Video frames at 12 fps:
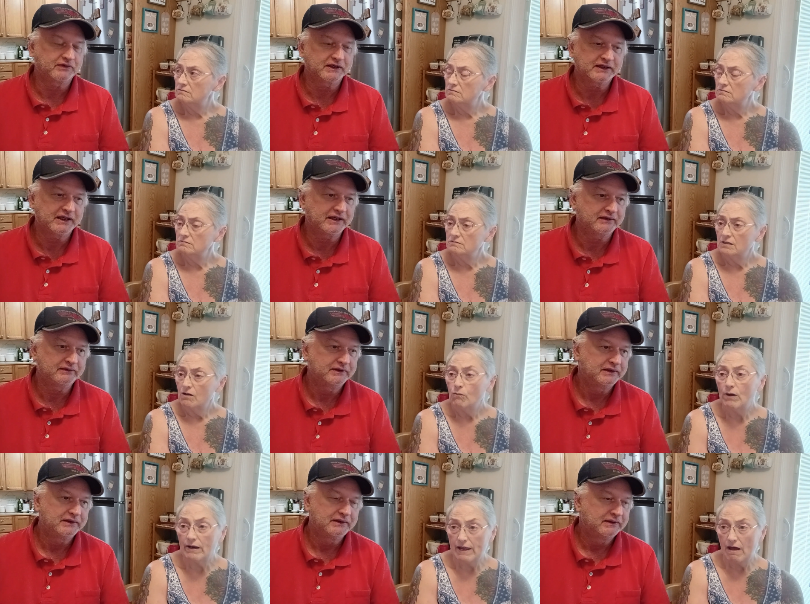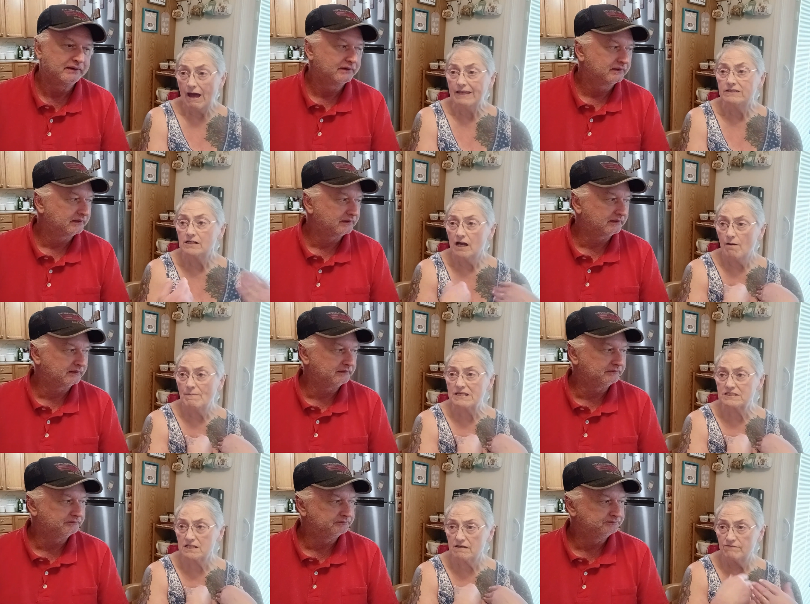Speaker 1: like that.
Speaker 2: Well, now I took all my
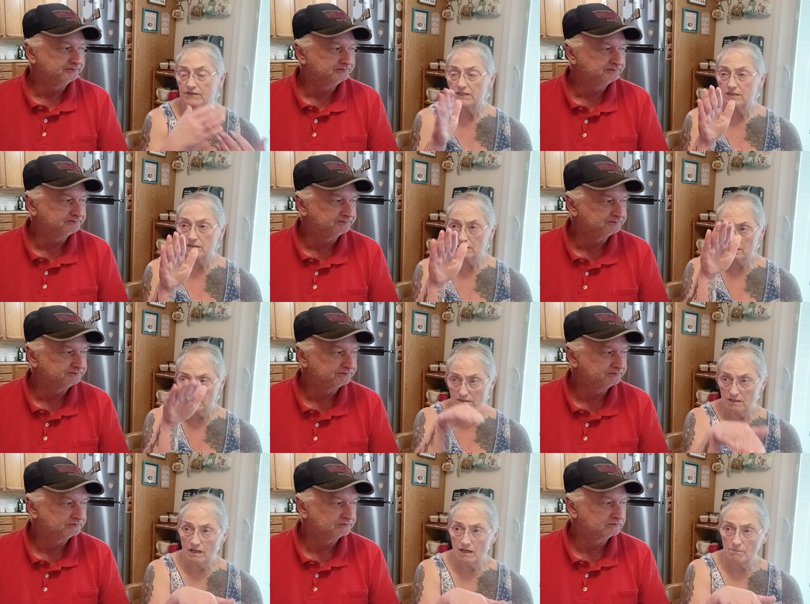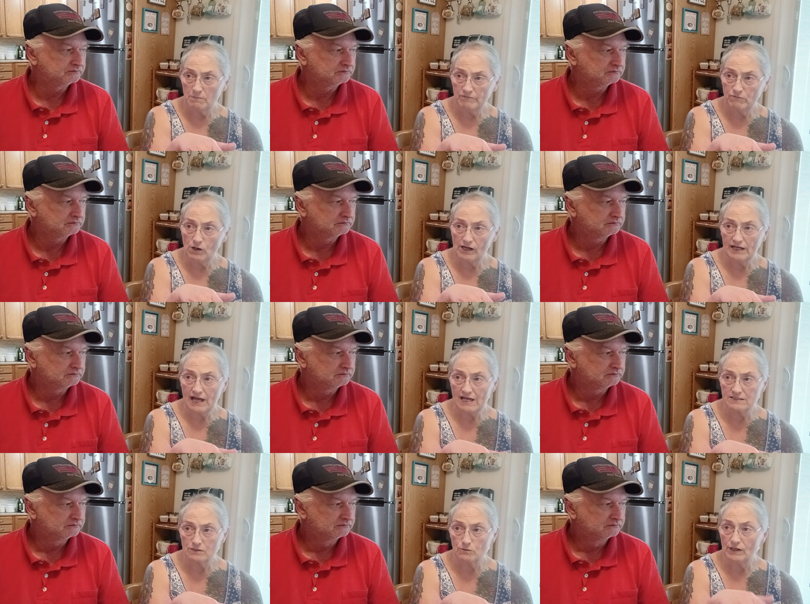stuff in uh, before I got to high
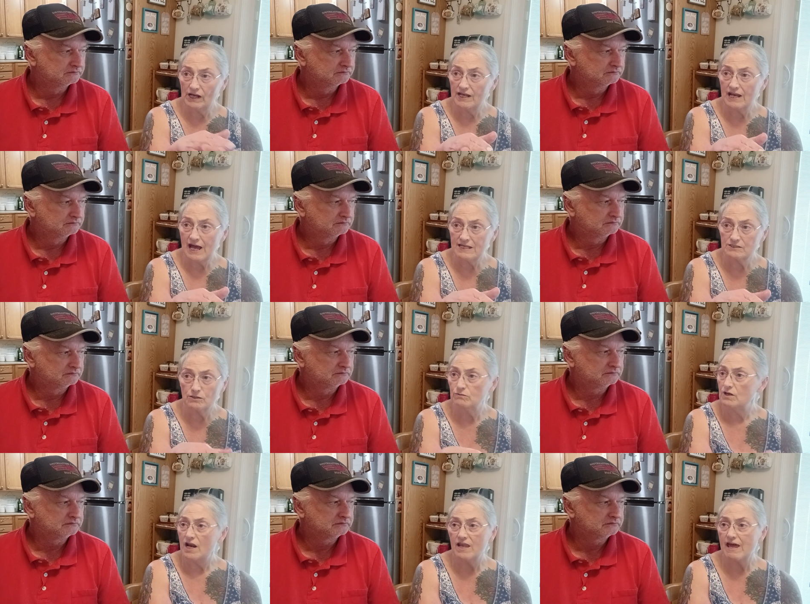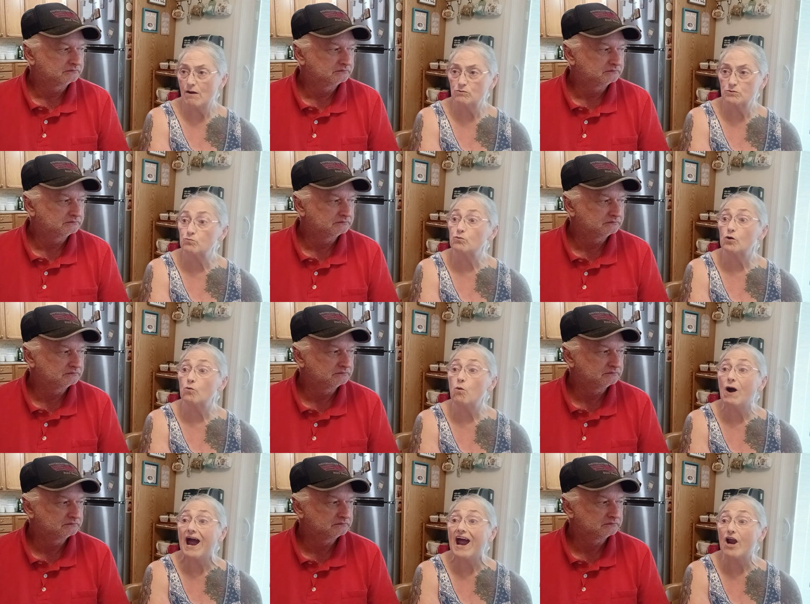school. When I got to high school, none of that was
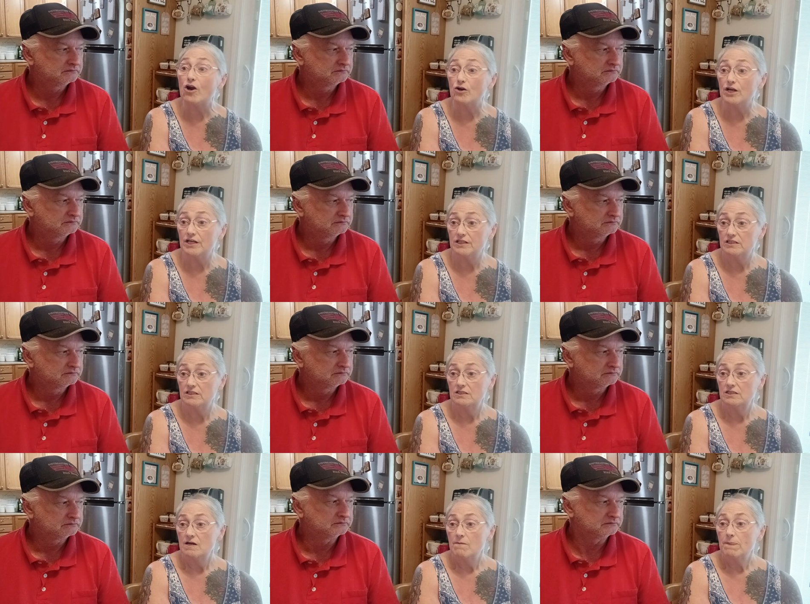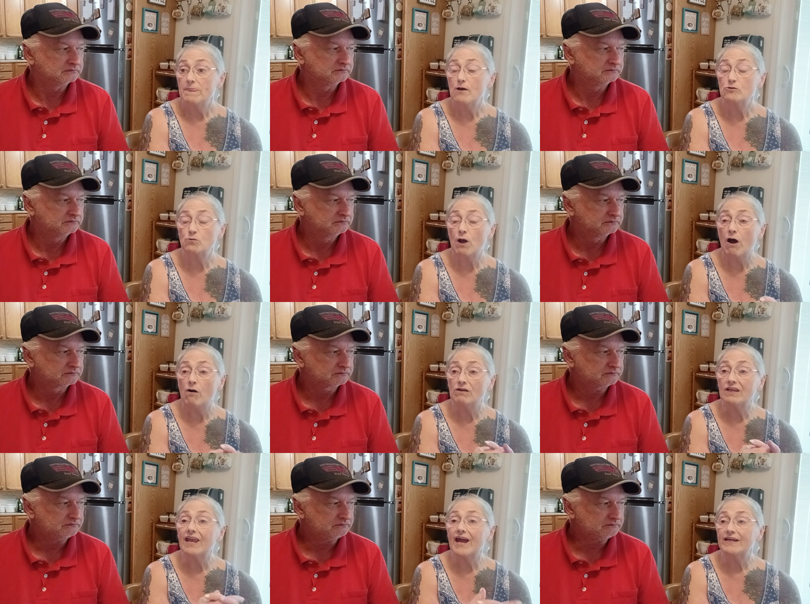required. Mm -hmm. Those were all
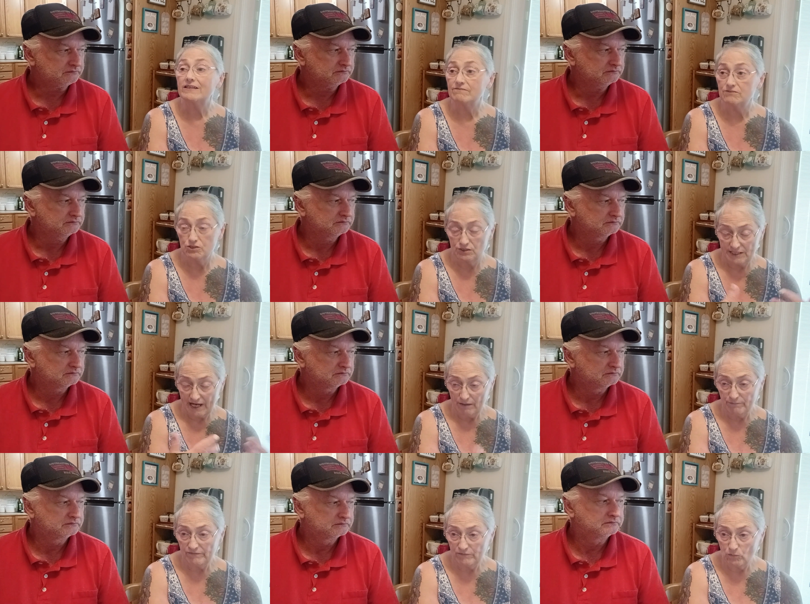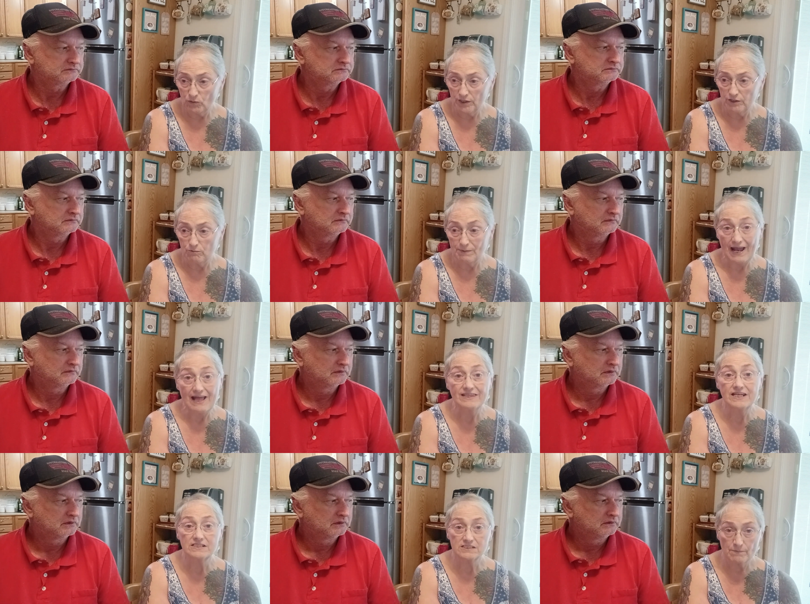electives. You could take them if you wanted to, but I
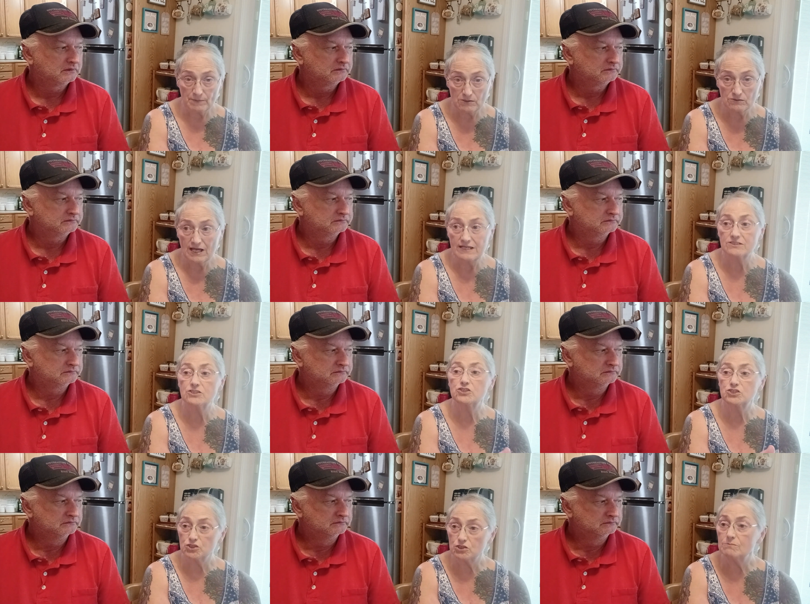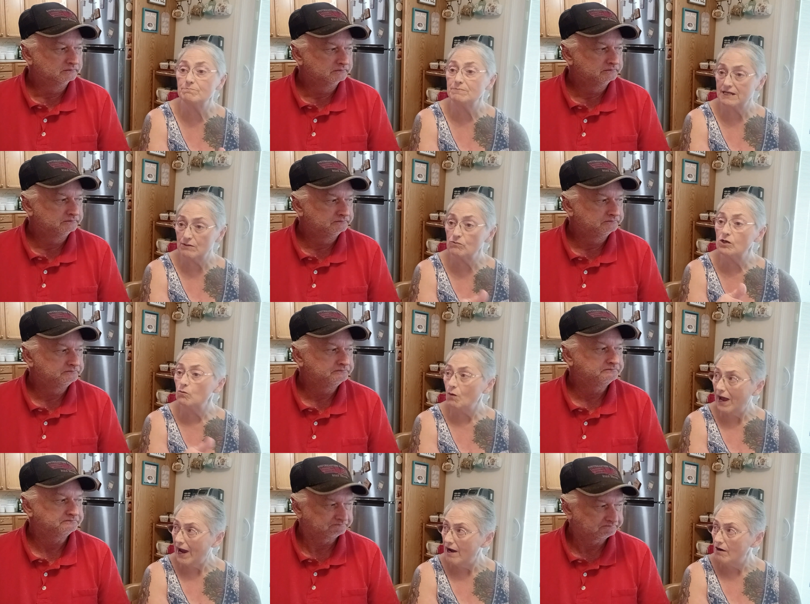think some of those classes should be
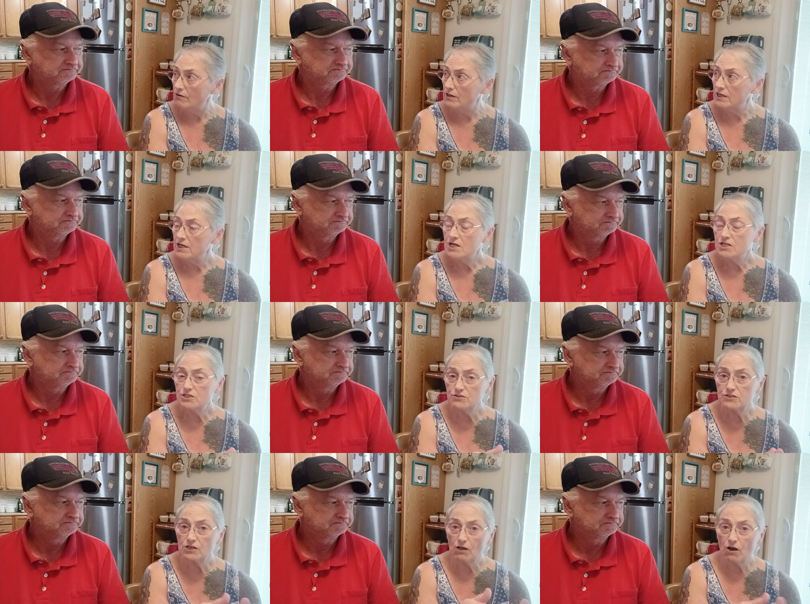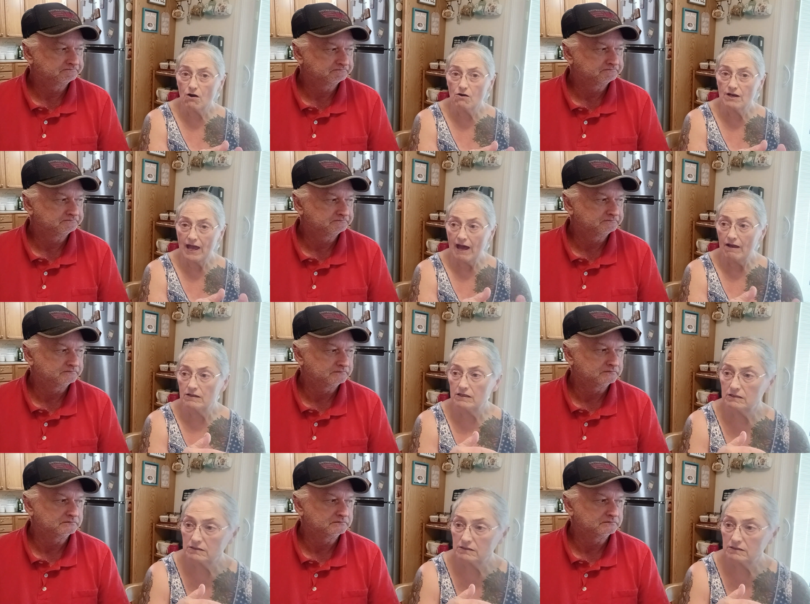required. Mm -hmm. You should learn how to